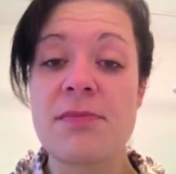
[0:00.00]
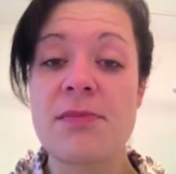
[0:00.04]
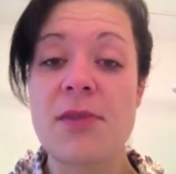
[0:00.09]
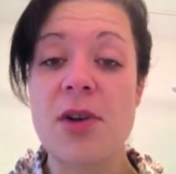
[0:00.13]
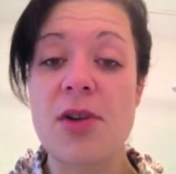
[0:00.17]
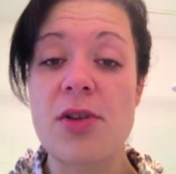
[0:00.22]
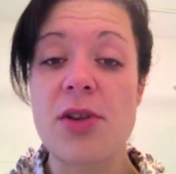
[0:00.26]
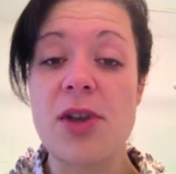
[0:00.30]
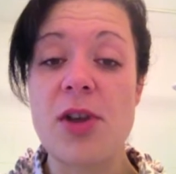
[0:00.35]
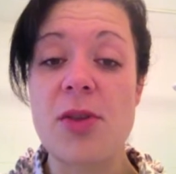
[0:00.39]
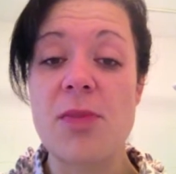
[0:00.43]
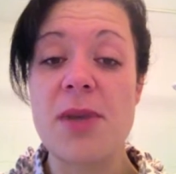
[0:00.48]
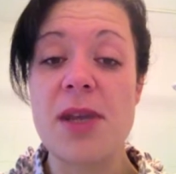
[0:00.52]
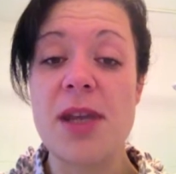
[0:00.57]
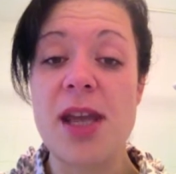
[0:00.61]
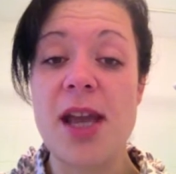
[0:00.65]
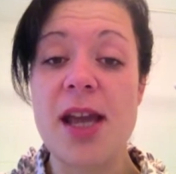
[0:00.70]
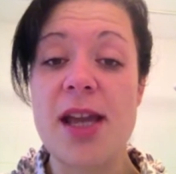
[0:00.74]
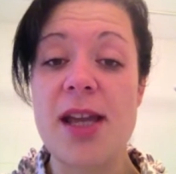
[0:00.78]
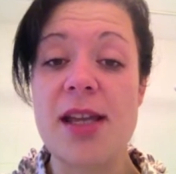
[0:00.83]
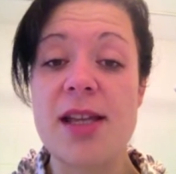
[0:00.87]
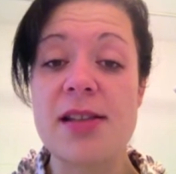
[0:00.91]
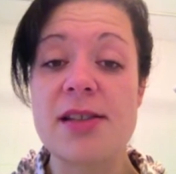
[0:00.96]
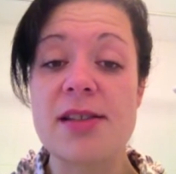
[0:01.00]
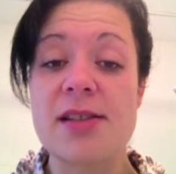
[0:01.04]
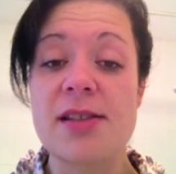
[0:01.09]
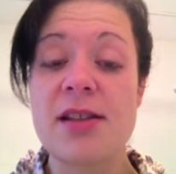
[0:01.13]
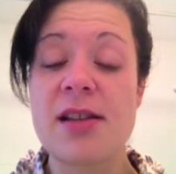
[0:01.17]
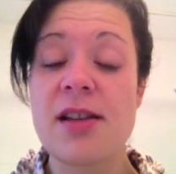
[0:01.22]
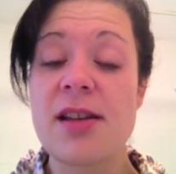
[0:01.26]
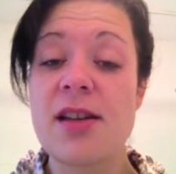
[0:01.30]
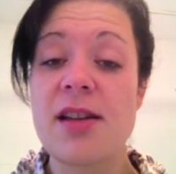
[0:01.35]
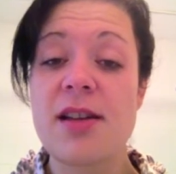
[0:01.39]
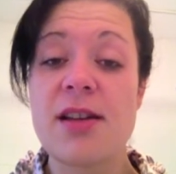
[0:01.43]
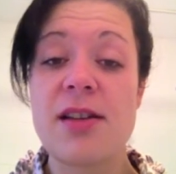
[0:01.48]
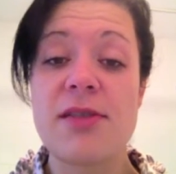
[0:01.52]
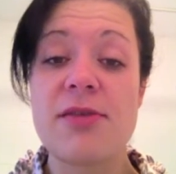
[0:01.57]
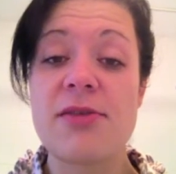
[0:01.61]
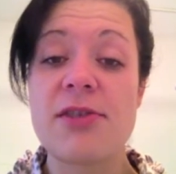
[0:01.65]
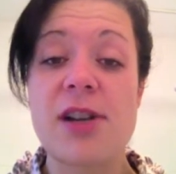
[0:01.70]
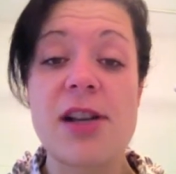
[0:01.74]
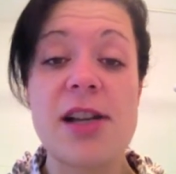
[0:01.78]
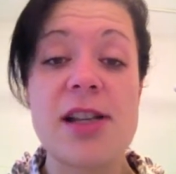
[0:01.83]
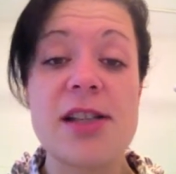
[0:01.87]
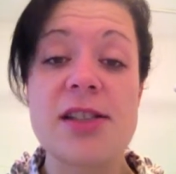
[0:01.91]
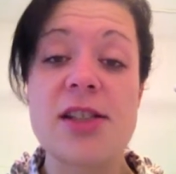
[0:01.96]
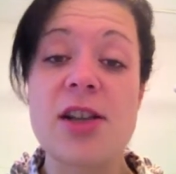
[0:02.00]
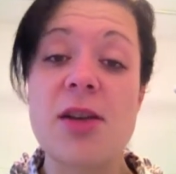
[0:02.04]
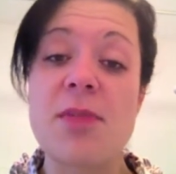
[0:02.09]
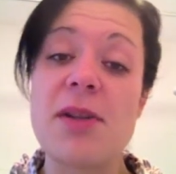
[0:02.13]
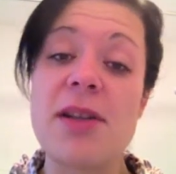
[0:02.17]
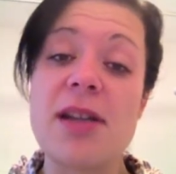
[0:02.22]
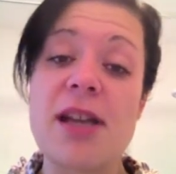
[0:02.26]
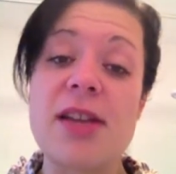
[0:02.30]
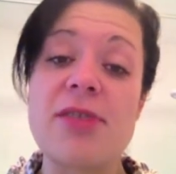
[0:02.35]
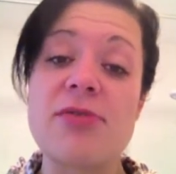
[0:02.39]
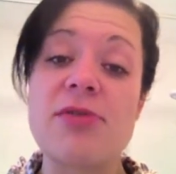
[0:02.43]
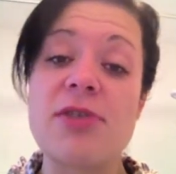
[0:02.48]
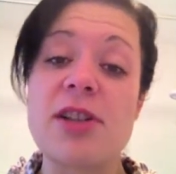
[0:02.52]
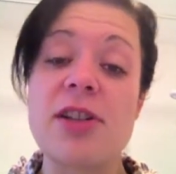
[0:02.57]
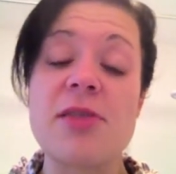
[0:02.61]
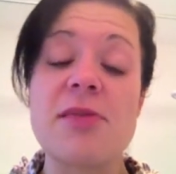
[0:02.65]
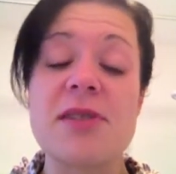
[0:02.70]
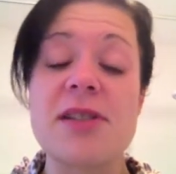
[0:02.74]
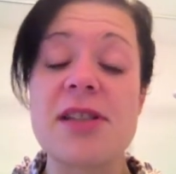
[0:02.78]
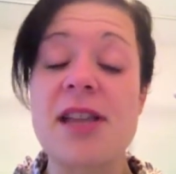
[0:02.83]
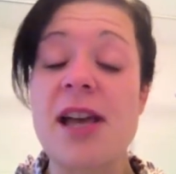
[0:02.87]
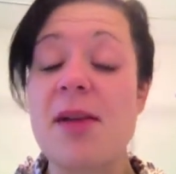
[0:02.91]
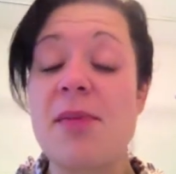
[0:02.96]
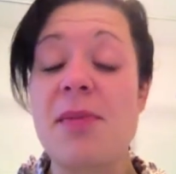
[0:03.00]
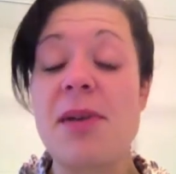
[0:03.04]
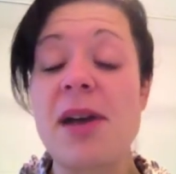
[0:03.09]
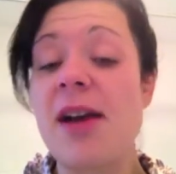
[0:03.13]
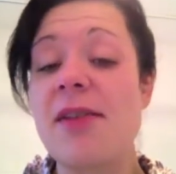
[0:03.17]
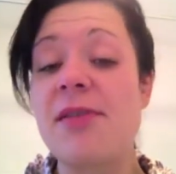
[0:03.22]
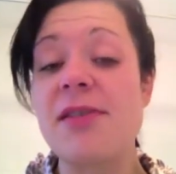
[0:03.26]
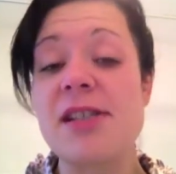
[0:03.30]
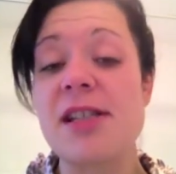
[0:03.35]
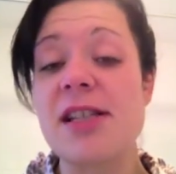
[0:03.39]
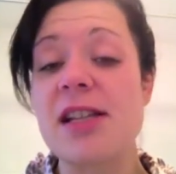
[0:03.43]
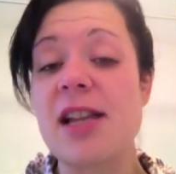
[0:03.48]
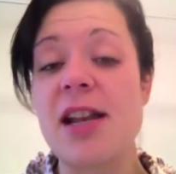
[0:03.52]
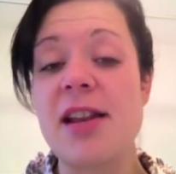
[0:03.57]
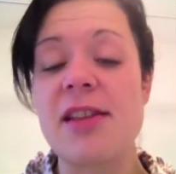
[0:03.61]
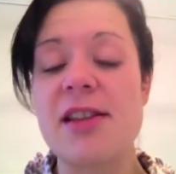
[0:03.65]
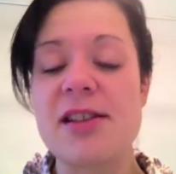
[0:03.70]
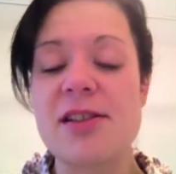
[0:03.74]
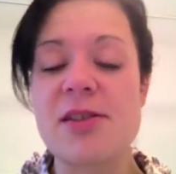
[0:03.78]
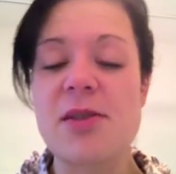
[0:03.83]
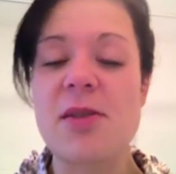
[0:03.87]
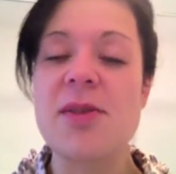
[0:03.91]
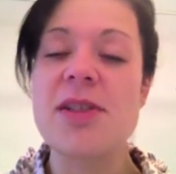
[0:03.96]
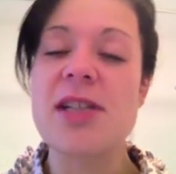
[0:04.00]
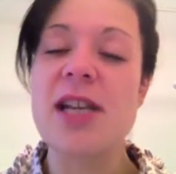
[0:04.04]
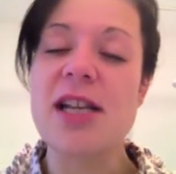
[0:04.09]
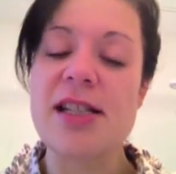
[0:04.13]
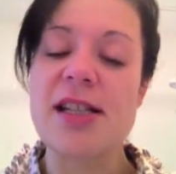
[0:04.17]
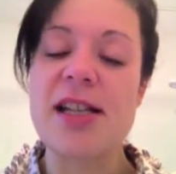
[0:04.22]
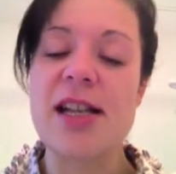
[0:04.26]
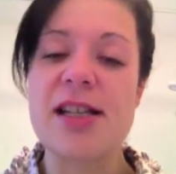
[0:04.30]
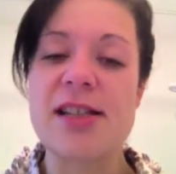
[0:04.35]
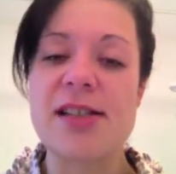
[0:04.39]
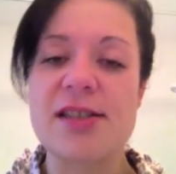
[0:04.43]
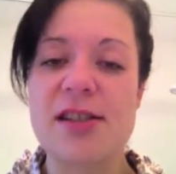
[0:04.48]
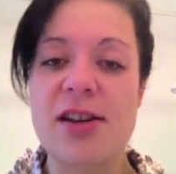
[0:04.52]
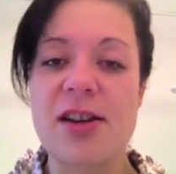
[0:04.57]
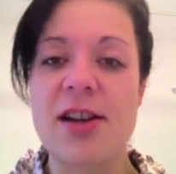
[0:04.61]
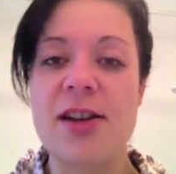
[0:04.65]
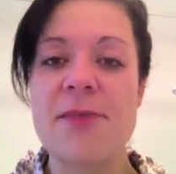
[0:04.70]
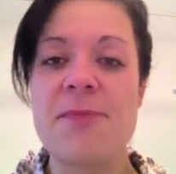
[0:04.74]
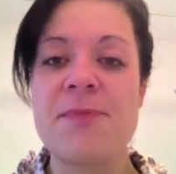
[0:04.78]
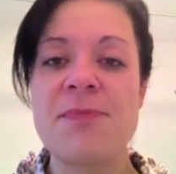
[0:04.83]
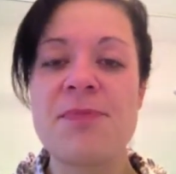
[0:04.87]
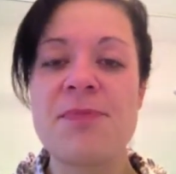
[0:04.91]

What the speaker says: the OPKs for at least a couple of days running up to that, but I hadn't seen anything. So we chatted last night,